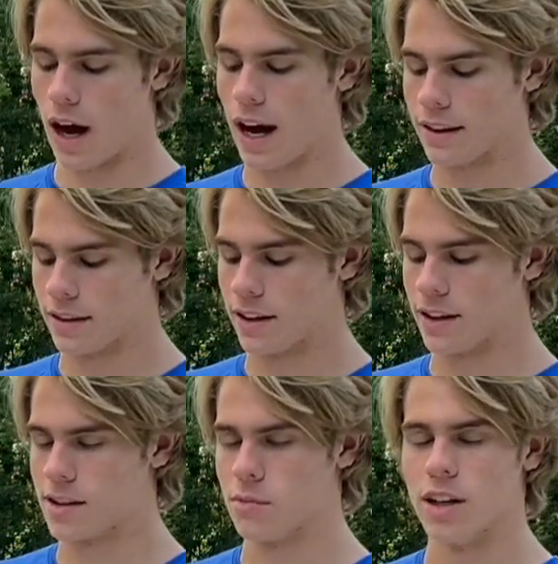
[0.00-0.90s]
I think
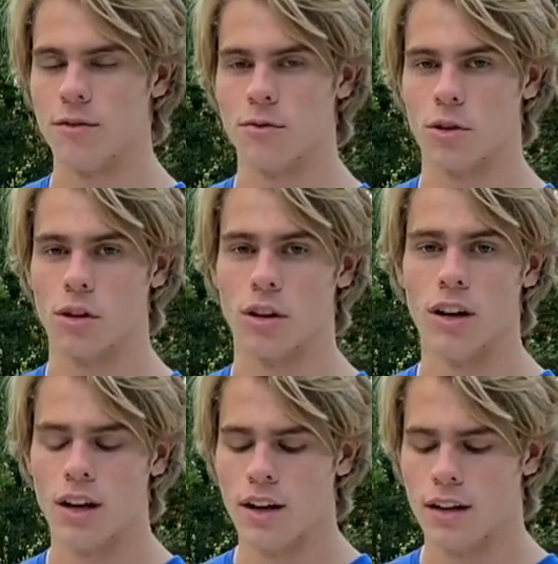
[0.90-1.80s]
it's meant for
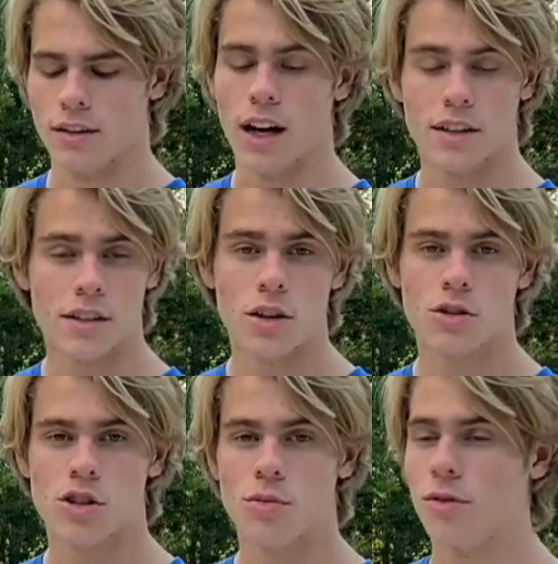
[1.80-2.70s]
not to go
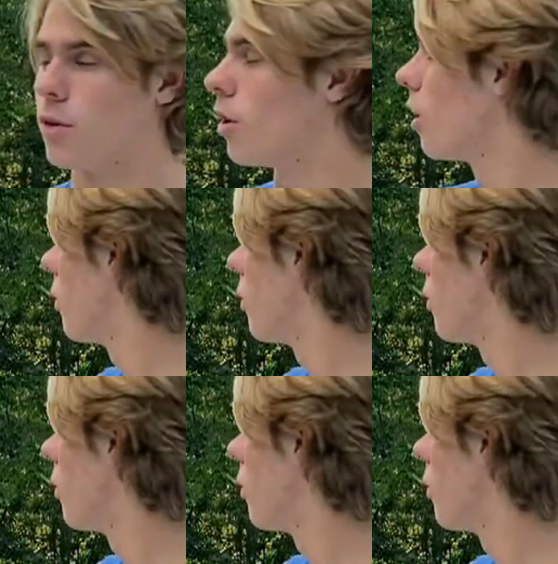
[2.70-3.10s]
super far,